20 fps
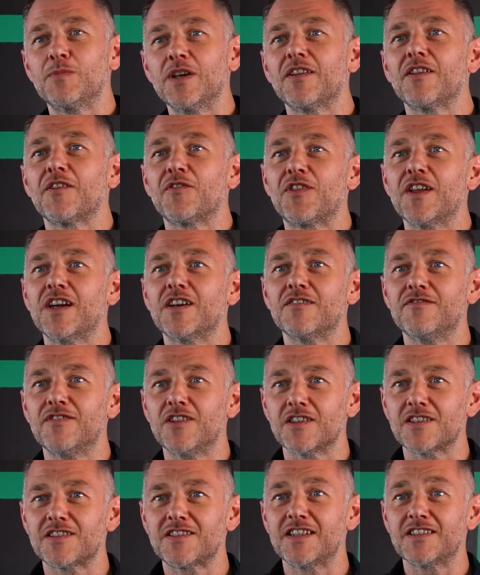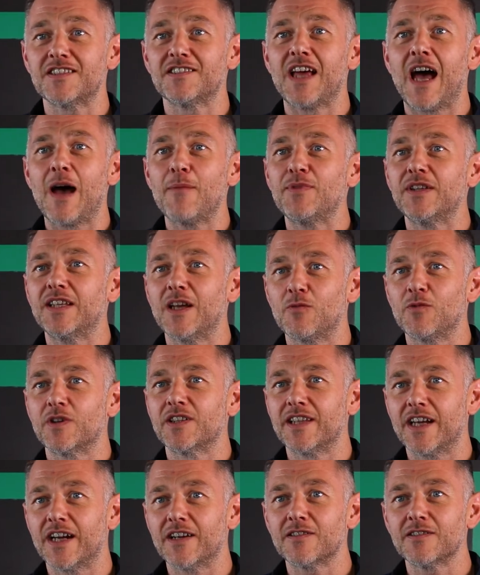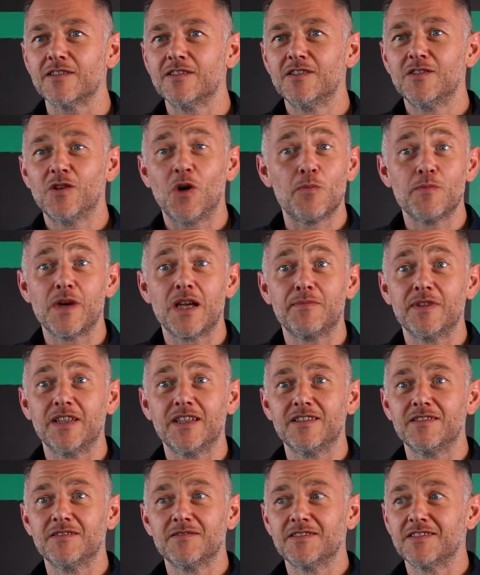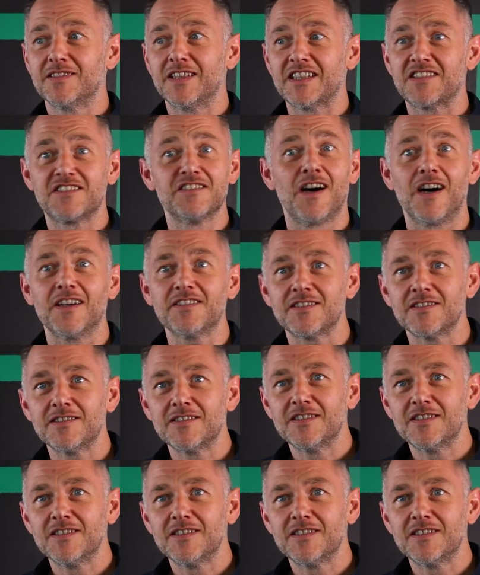building think of us? Is it happy that we're there? Or maybe it's not.